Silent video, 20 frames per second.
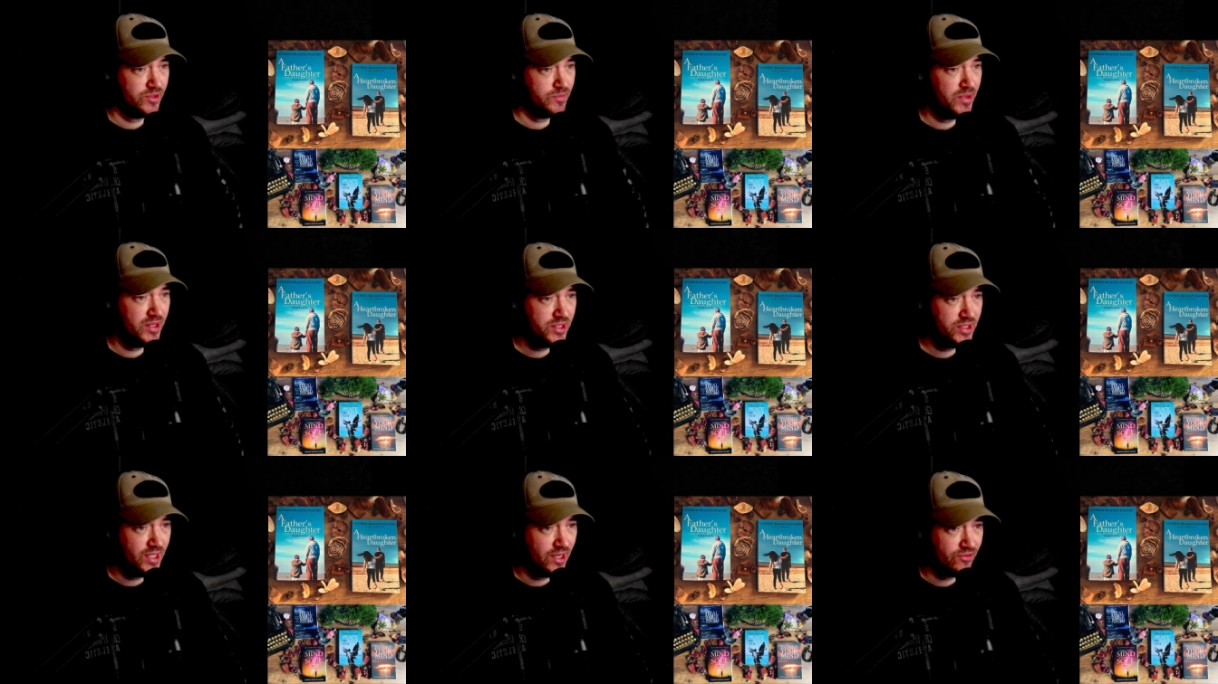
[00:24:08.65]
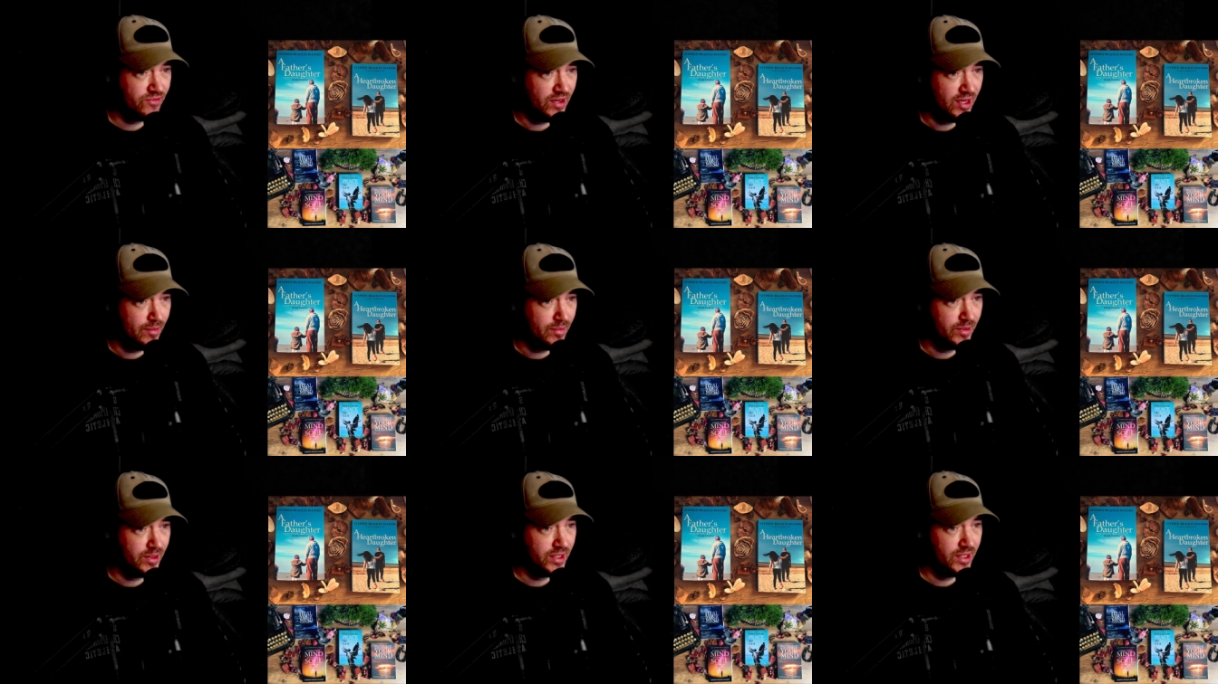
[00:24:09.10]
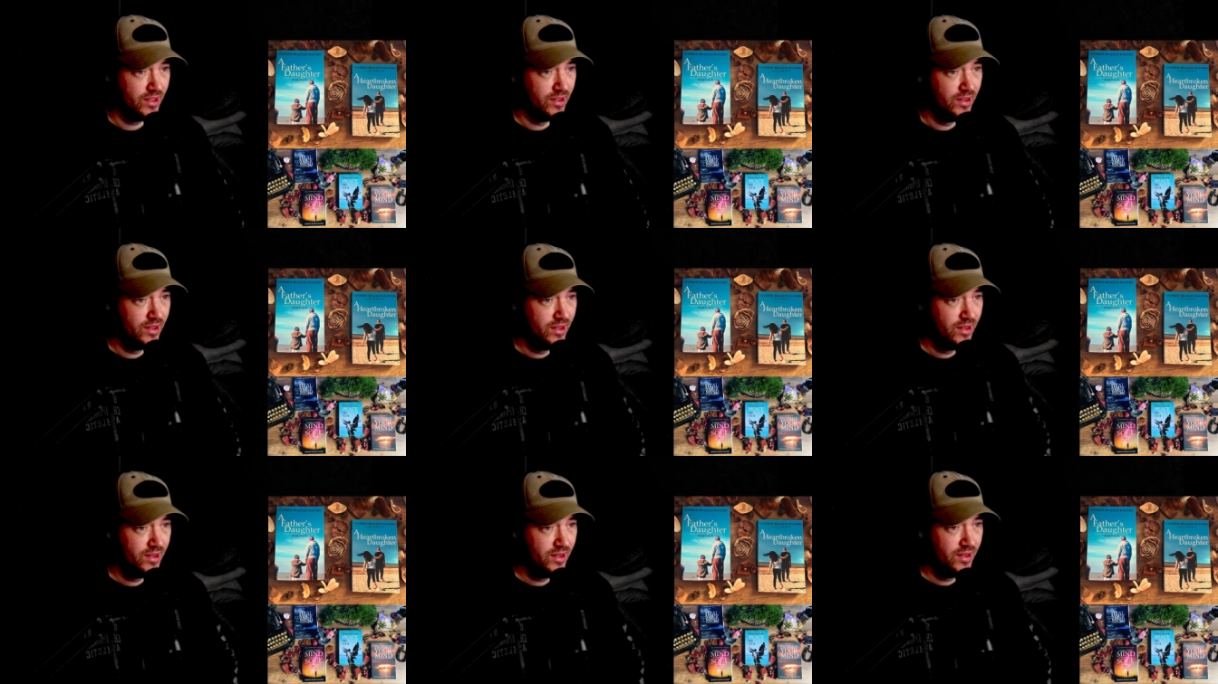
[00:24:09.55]
especially our family.
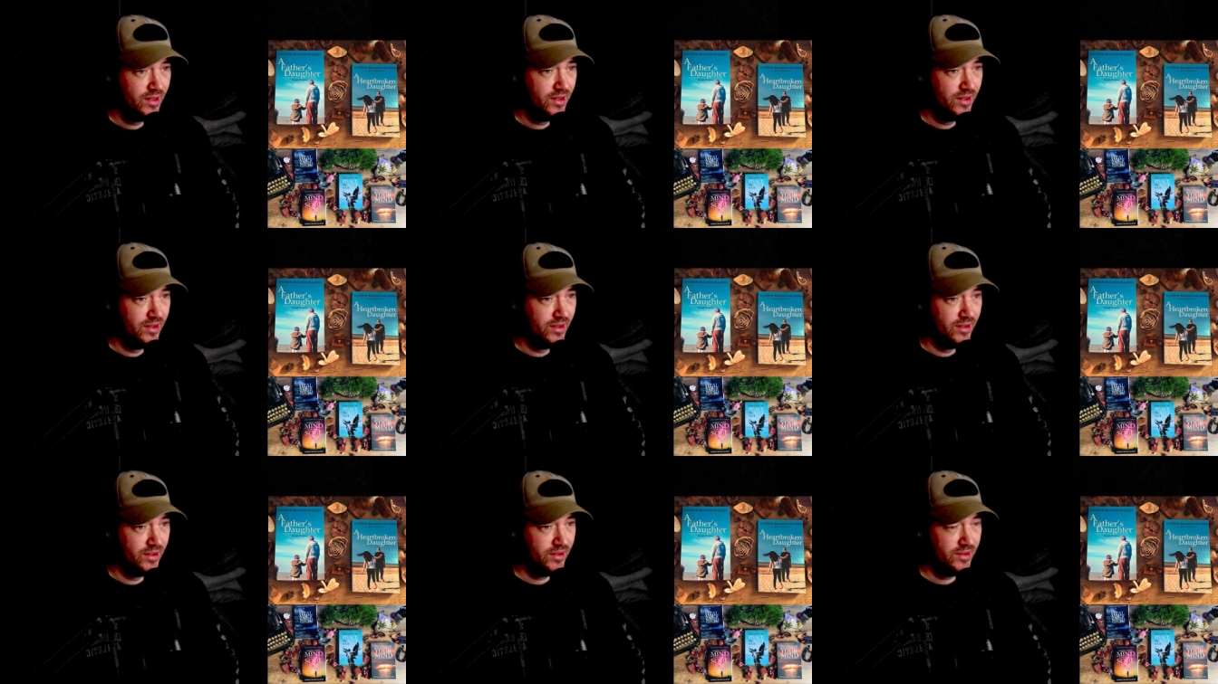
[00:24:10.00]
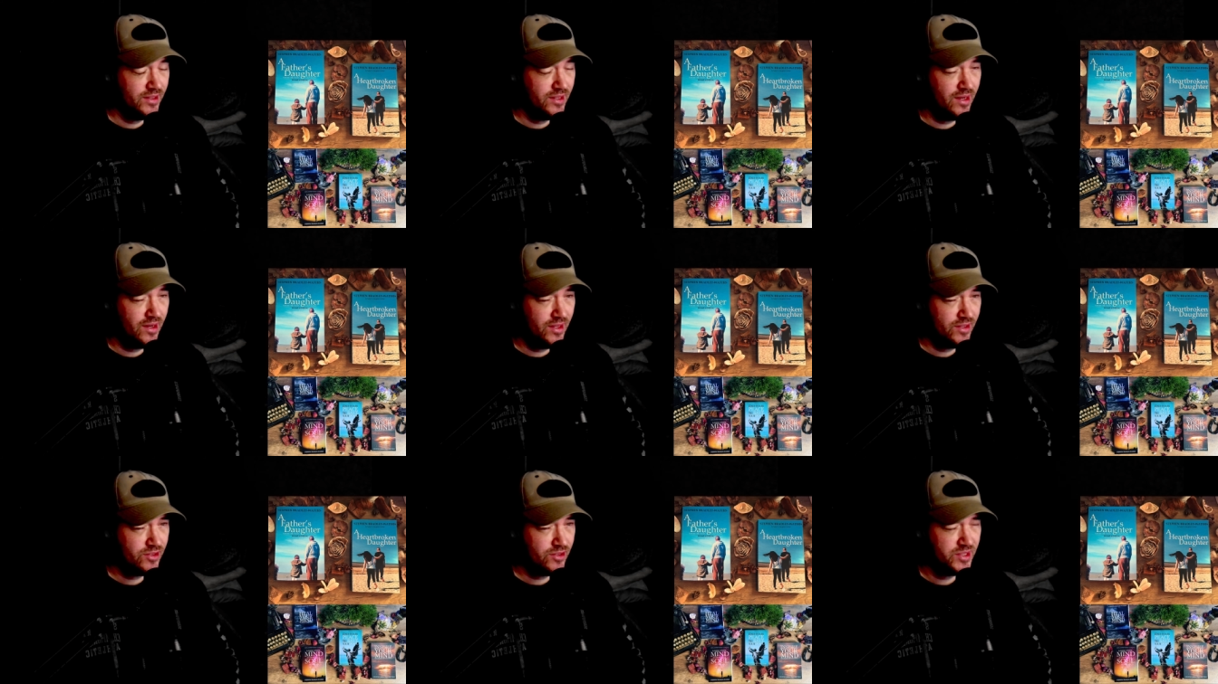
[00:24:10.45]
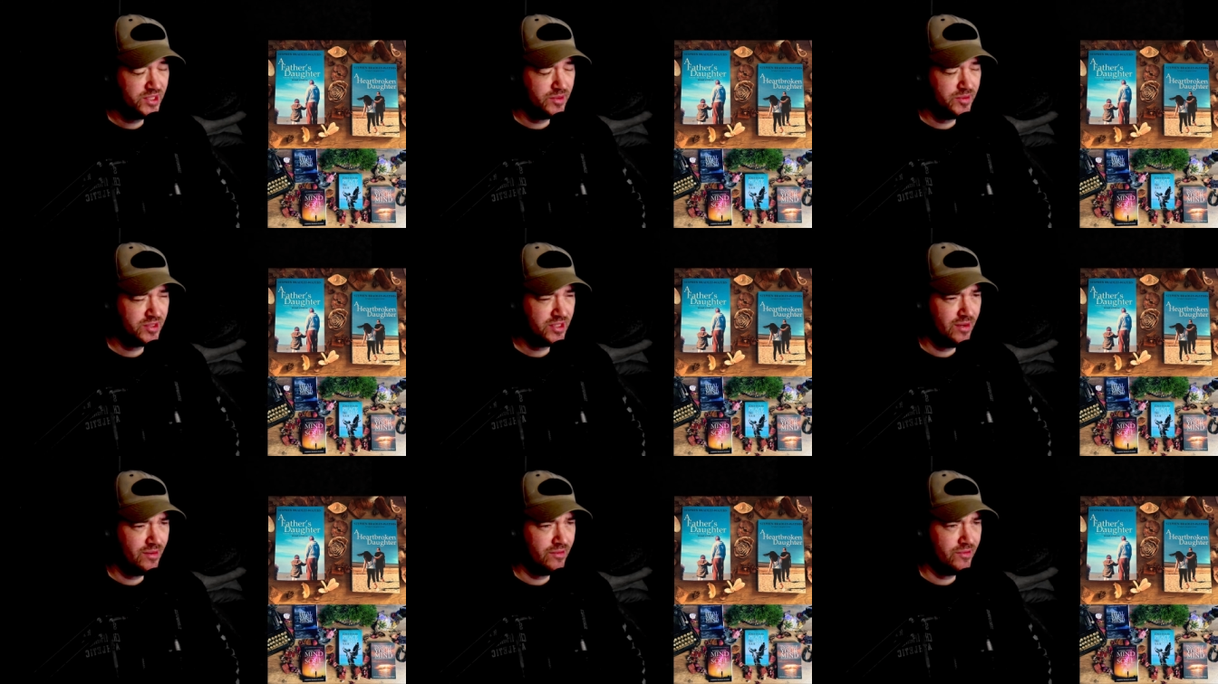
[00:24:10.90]
You know, there's
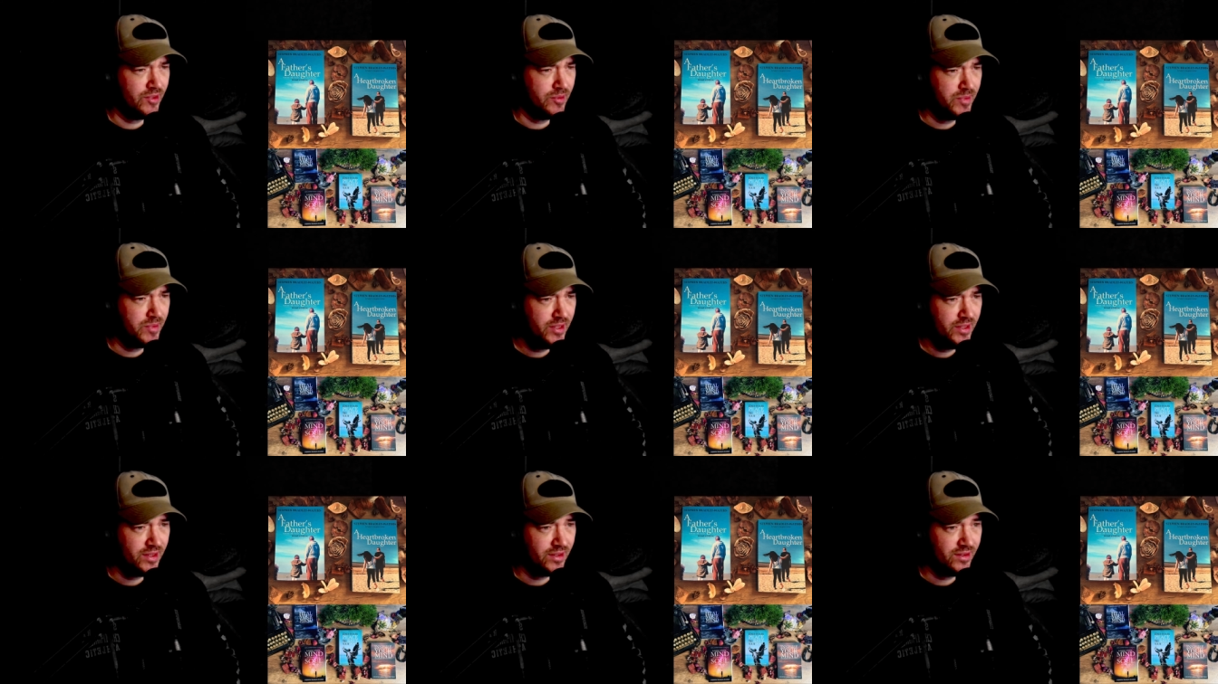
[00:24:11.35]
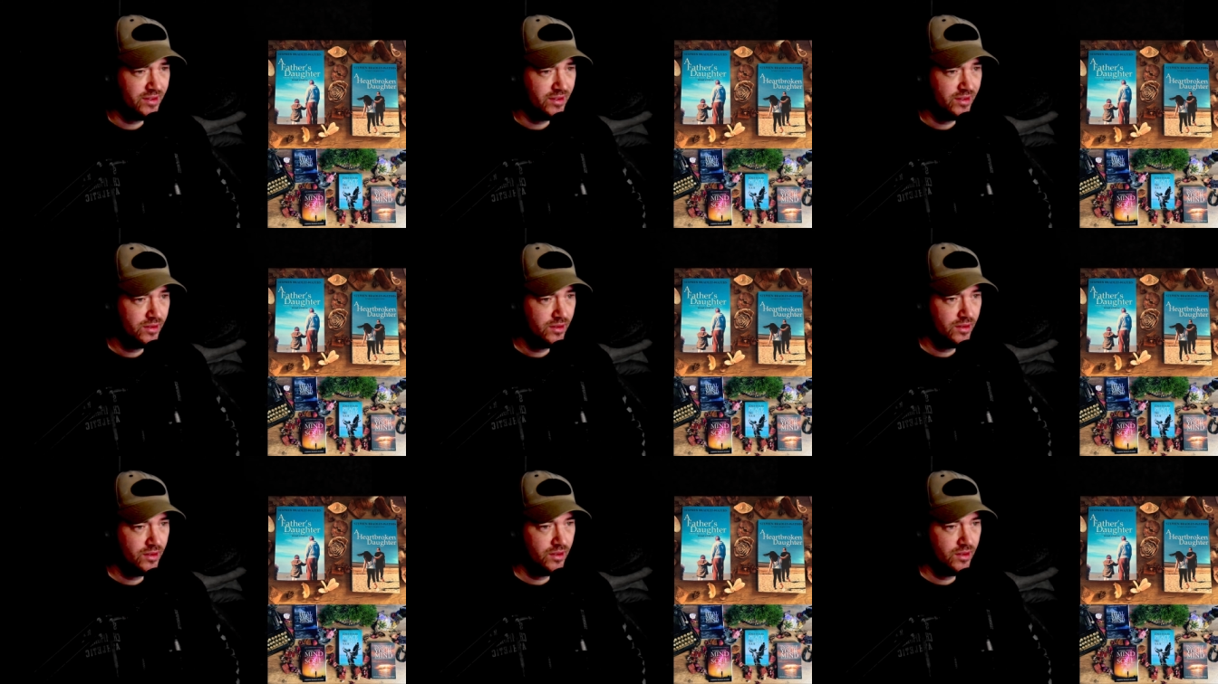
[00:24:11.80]
always going to be someone with an opinion.